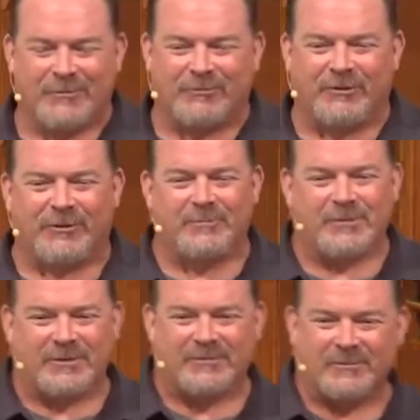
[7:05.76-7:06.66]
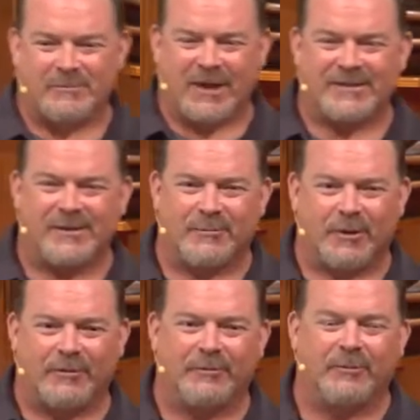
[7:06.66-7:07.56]
refer to themselves as bassinet
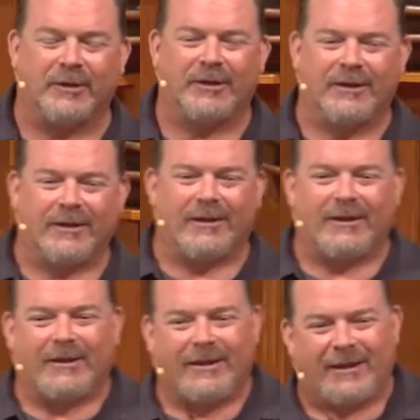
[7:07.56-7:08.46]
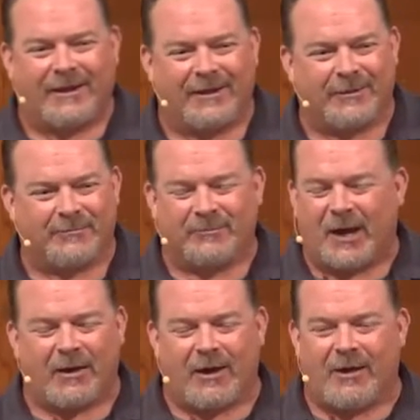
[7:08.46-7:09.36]
brethren, but
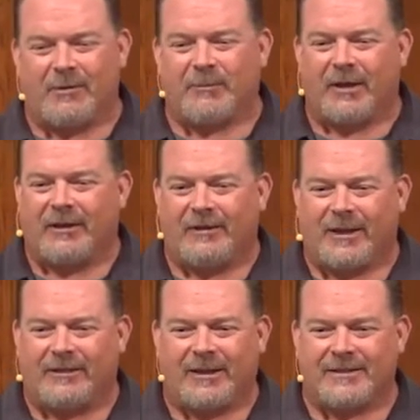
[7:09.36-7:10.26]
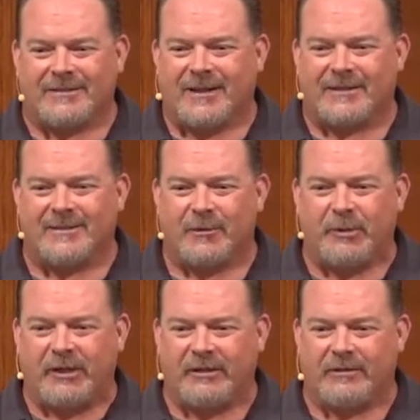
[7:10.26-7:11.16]
I'm not. That's not
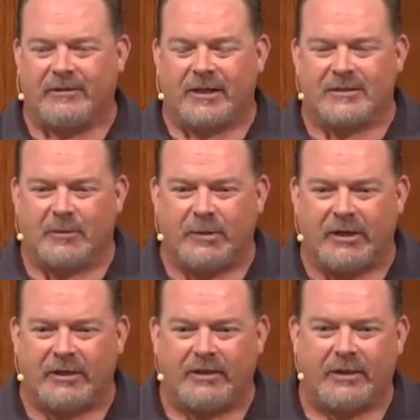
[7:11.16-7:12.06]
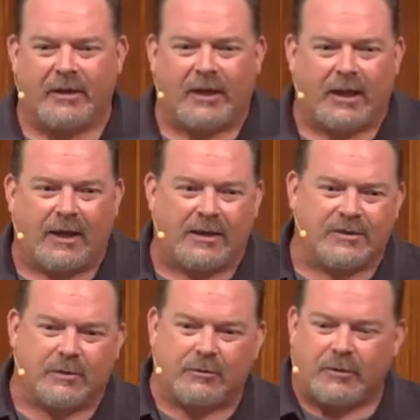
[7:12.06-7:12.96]
me. That's not me. And
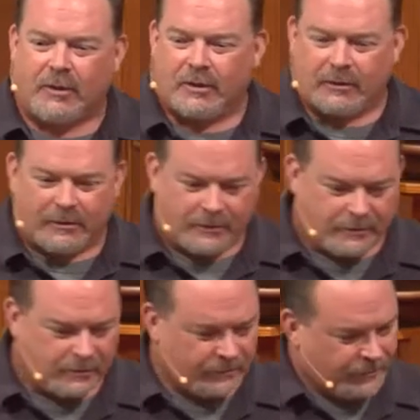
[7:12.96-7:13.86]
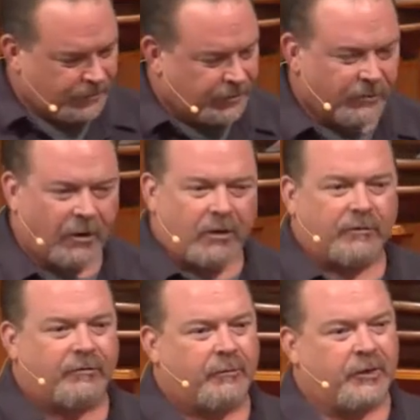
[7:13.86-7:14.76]
so you're all
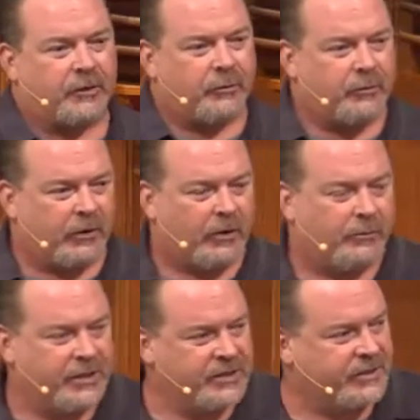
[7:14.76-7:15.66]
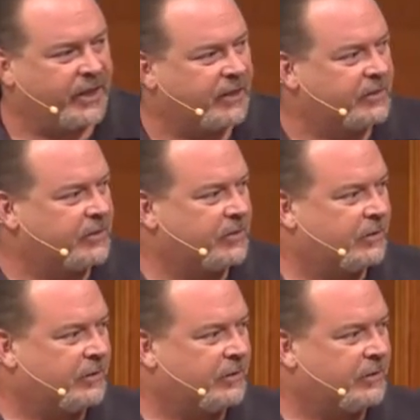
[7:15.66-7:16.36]
familiar with our peace stance.